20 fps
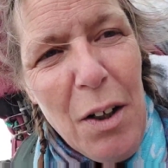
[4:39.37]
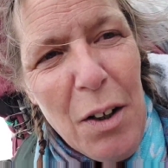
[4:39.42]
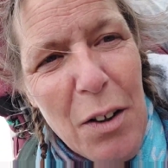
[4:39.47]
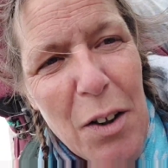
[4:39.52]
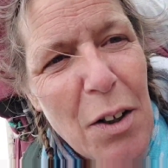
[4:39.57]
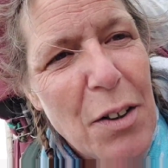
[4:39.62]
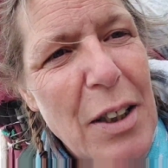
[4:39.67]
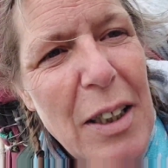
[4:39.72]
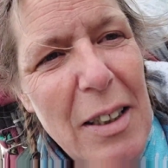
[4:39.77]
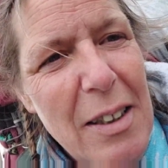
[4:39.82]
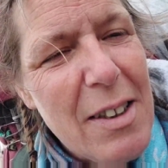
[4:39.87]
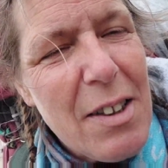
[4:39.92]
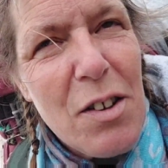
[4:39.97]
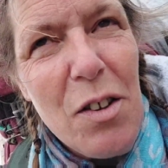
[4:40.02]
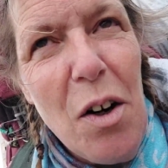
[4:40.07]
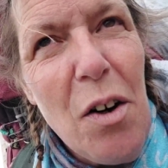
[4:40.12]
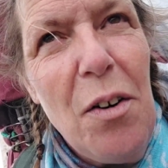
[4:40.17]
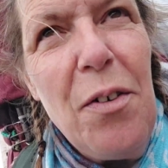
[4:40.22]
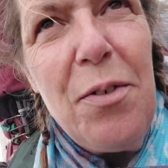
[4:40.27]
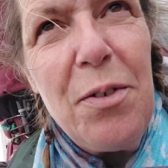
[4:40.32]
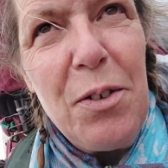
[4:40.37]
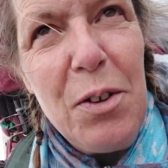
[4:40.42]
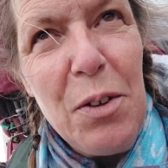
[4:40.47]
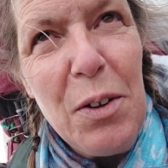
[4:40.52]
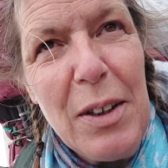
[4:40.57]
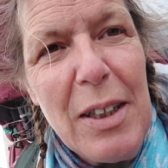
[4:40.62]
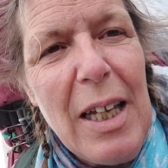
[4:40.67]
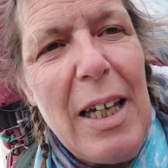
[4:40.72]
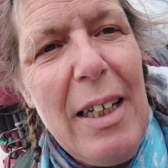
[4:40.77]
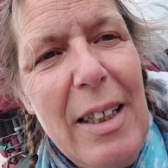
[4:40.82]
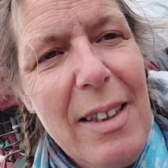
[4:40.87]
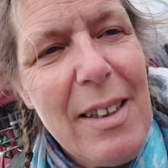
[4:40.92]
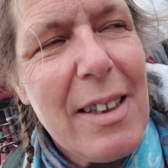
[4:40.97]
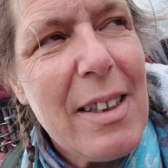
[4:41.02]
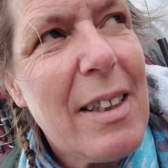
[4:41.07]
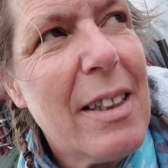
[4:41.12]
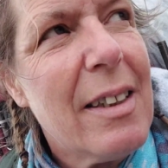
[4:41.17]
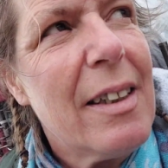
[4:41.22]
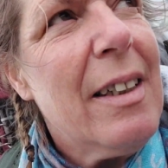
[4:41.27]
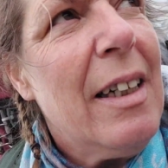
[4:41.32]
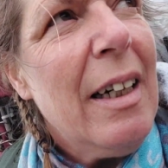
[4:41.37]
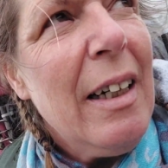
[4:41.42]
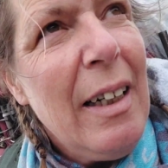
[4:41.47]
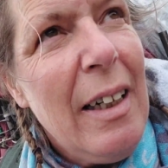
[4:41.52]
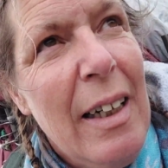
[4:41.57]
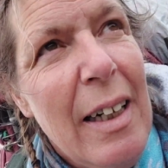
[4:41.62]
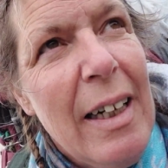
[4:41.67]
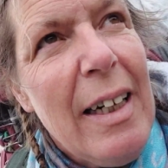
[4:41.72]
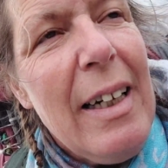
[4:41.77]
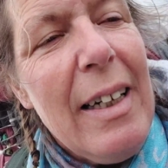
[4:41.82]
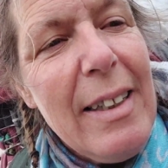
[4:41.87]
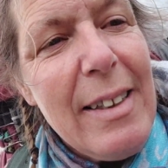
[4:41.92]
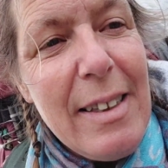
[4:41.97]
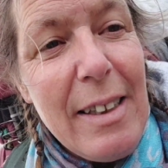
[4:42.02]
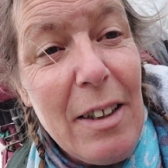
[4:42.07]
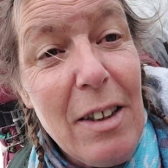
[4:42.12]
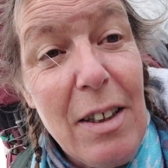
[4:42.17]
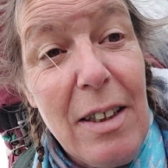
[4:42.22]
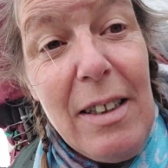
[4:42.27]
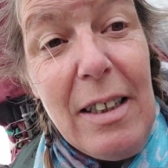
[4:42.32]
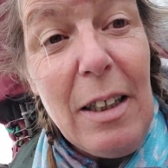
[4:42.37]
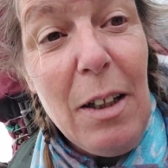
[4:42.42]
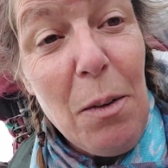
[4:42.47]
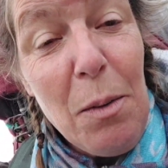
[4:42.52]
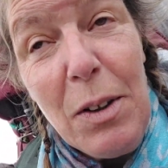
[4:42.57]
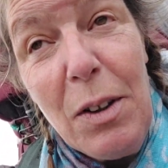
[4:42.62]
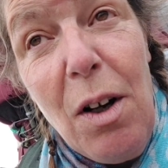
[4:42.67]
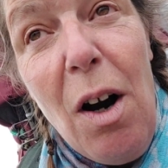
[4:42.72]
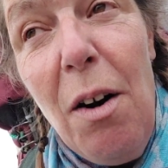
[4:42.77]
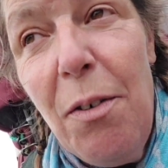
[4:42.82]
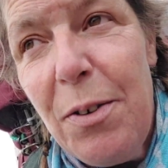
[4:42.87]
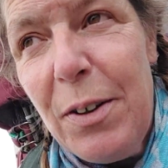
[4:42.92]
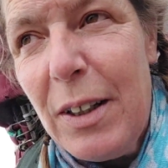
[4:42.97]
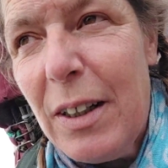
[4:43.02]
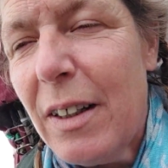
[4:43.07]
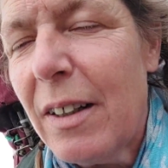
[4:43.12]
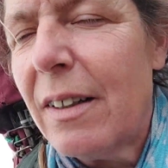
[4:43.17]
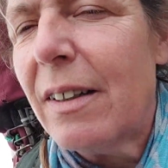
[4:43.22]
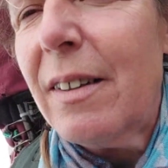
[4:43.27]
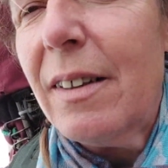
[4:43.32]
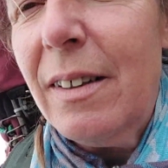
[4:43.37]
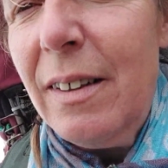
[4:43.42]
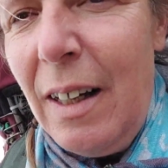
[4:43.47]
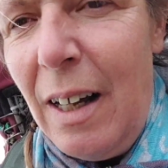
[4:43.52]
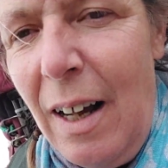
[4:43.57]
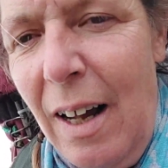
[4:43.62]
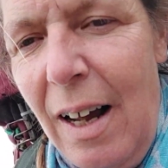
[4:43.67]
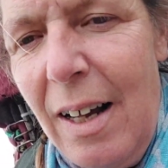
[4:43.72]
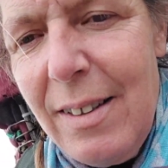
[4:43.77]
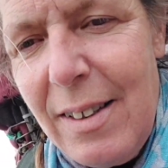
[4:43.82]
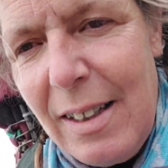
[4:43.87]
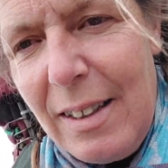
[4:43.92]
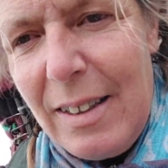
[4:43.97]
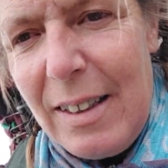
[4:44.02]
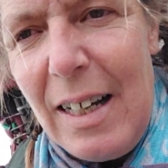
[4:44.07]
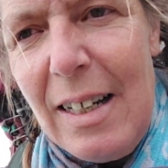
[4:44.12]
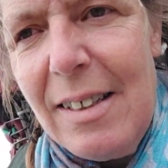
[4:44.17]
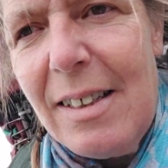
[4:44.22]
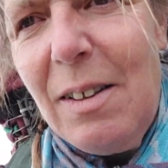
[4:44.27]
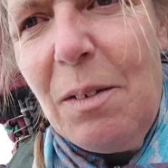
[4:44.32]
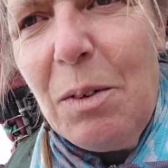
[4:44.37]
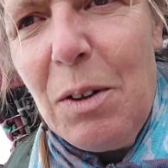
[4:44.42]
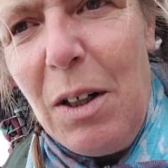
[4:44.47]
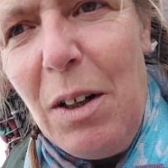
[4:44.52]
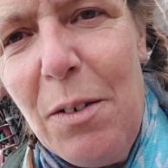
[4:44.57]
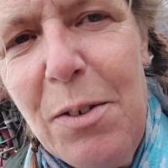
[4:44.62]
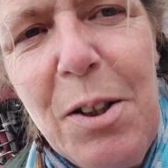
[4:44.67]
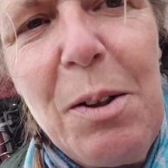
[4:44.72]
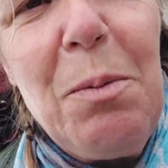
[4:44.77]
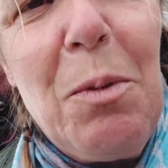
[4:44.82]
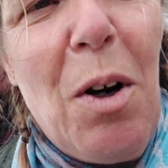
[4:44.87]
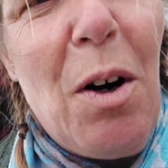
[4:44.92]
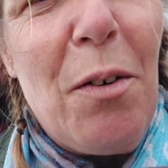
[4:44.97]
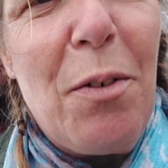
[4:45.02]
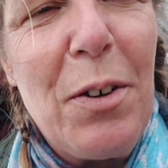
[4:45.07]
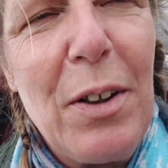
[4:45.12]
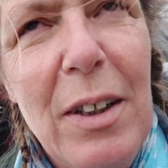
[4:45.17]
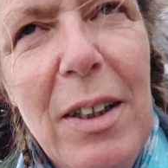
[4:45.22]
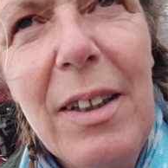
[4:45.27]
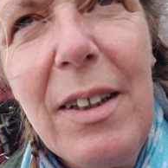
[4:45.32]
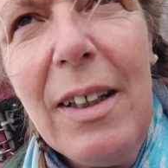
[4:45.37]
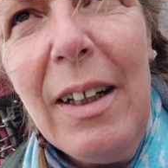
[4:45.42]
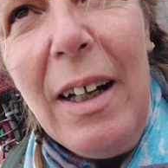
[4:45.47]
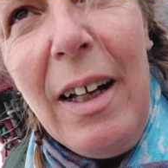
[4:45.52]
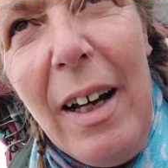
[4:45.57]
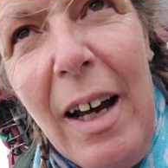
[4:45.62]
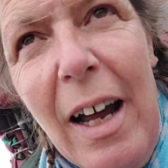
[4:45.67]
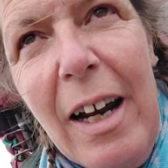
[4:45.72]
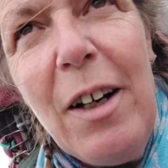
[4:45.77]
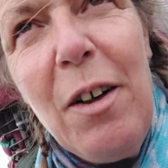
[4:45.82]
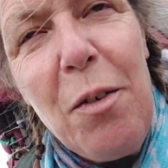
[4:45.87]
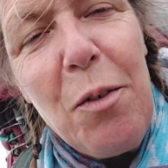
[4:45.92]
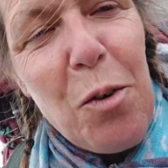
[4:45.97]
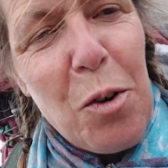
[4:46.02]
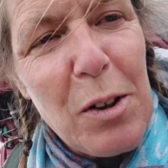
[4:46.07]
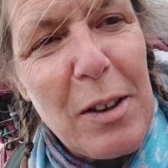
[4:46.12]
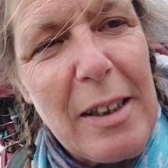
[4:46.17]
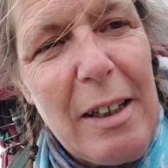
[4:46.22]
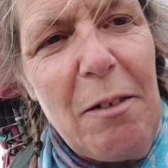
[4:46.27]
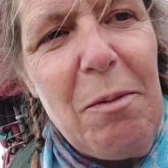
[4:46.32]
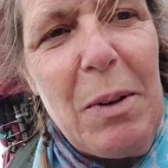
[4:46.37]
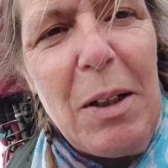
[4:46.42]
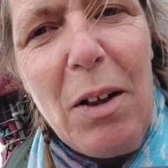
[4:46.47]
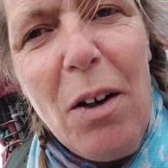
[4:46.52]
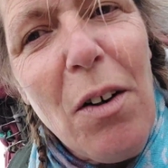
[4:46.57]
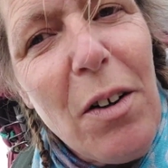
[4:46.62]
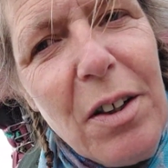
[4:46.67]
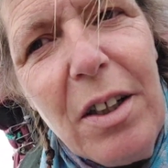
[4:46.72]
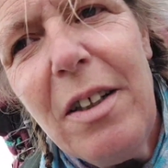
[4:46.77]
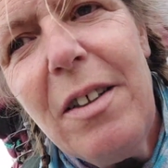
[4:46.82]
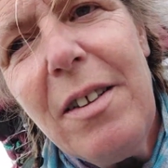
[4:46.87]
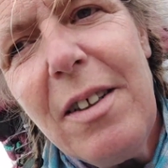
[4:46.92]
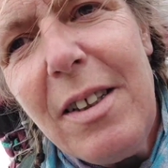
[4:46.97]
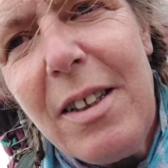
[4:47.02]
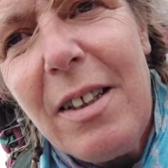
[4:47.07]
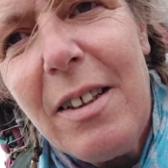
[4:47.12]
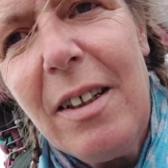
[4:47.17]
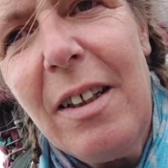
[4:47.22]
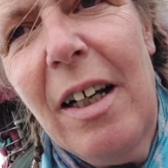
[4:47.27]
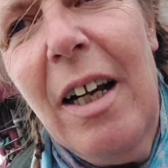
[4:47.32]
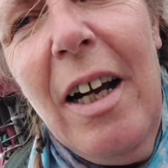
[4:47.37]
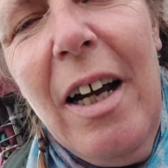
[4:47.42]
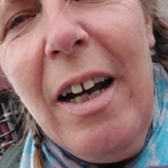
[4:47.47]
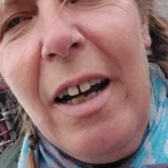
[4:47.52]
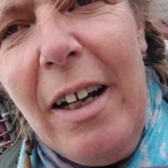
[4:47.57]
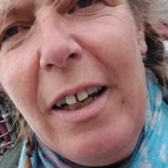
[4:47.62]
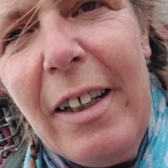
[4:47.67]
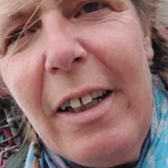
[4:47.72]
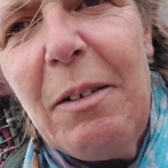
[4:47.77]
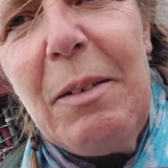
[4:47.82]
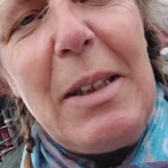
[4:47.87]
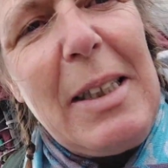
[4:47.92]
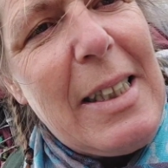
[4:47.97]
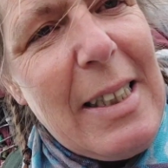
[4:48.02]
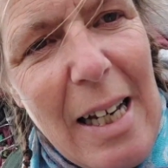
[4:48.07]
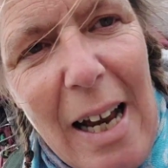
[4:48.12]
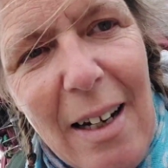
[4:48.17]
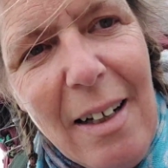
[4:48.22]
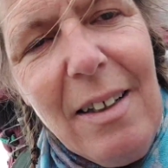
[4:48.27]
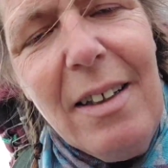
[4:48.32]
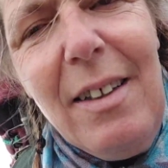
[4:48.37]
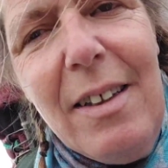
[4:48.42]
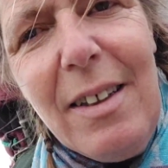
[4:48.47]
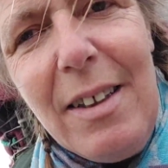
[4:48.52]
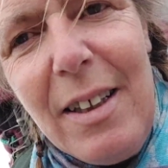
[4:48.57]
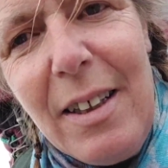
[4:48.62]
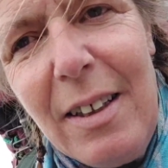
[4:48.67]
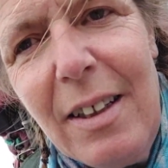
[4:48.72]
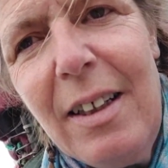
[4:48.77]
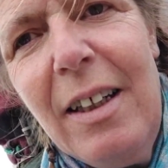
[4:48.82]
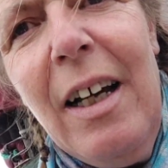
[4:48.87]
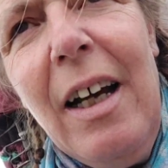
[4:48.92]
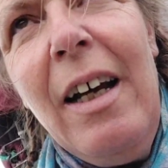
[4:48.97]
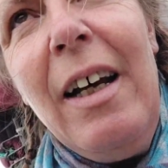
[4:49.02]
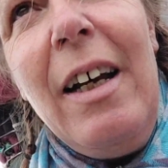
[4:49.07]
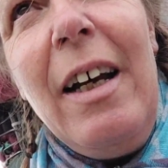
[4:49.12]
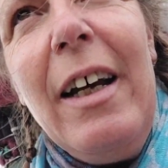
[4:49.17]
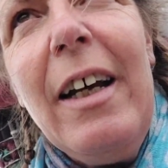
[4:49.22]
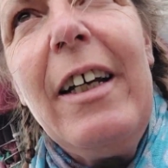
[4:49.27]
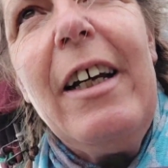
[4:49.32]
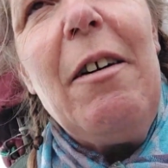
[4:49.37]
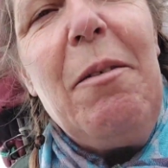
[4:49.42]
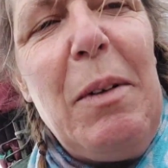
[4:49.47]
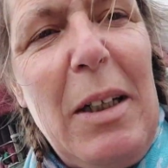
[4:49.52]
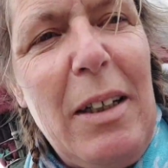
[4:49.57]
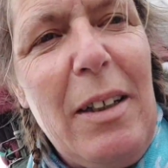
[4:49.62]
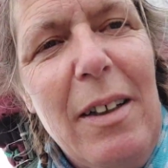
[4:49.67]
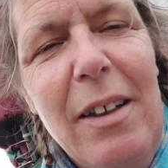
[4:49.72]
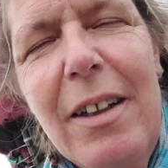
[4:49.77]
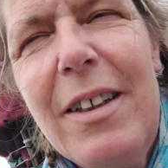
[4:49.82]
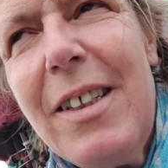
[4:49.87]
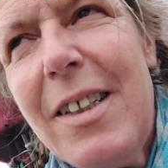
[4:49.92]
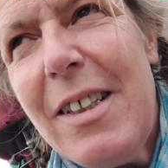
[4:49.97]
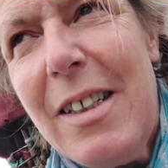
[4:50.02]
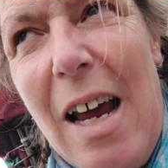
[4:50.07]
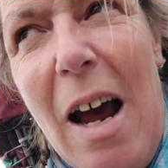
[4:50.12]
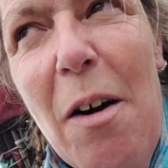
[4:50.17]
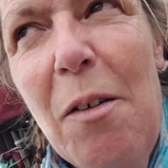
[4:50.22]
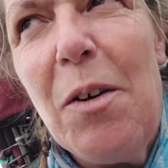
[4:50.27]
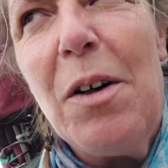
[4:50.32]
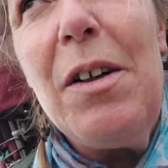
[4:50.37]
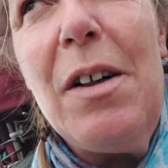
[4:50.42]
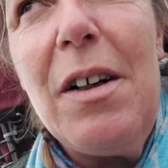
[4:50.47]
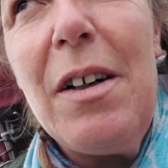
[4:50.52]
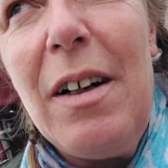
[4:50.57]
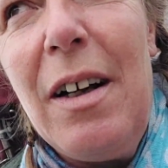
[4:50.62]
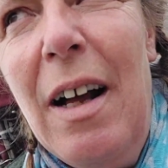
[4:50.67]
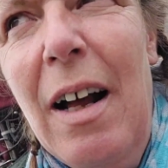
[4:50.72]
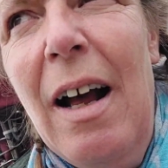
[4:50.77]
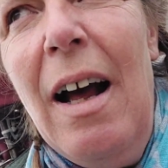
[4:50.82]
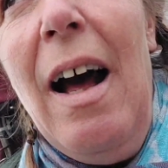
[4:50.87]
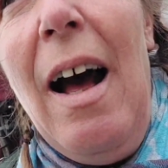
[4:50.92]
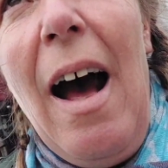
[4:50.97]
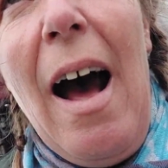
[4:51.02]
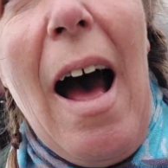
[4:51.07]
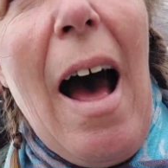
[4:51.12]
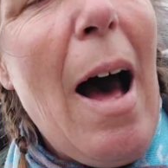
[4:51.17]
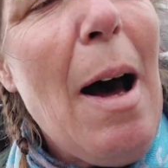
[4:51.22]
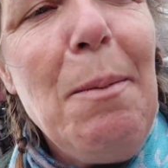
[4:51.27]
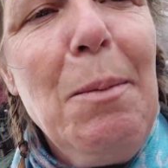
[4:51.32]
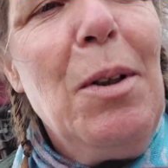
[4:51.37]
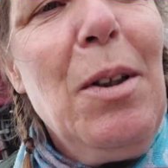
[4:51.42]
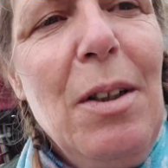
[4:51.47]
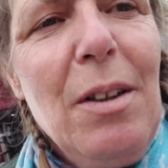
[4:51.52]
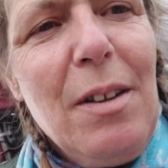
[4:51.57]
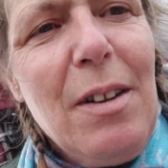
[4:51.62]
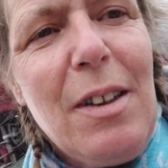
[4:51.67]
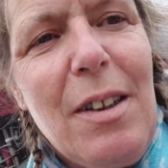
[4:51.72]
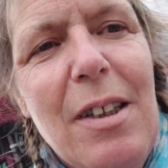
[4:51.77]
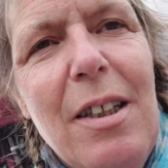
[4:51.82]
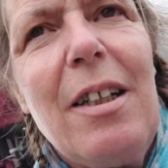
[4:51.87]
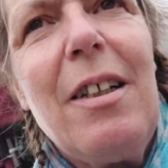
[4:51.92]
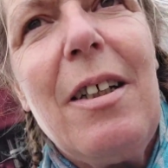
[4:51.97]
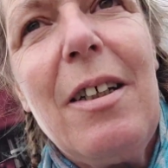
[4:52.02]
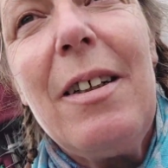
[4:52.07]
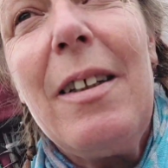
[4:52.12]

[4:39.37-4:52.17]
cutting stuff, doing things. He said, did I want coffee? I said, yes, I would love some coffee. And he of course gave me onions, he gave me salad, he gave me sour almonds,